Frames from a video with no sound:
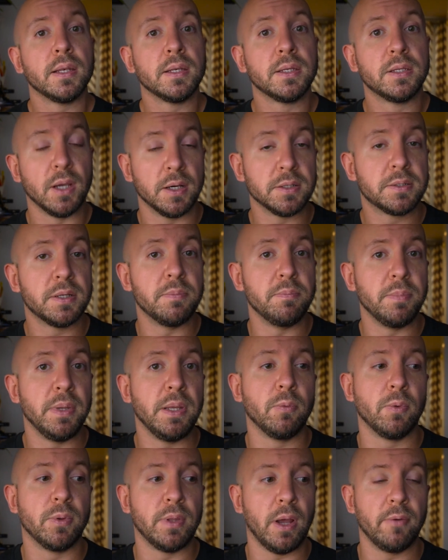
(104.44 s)
Does it
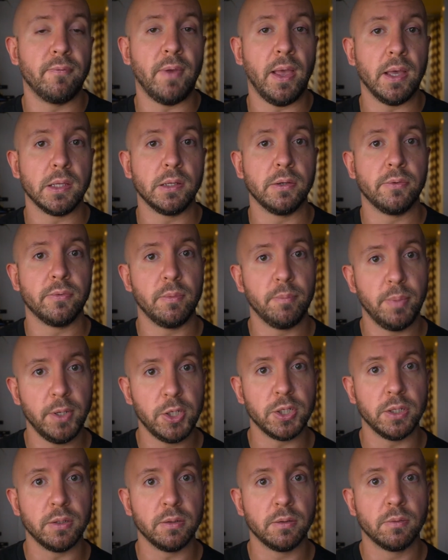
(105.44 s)
meet with our value of
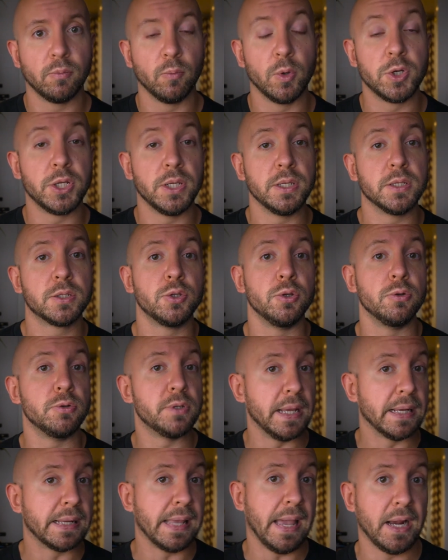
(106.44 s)
ambition, which is to
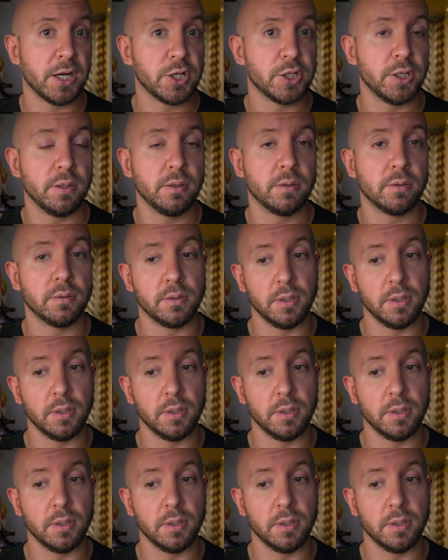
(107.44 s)
take action?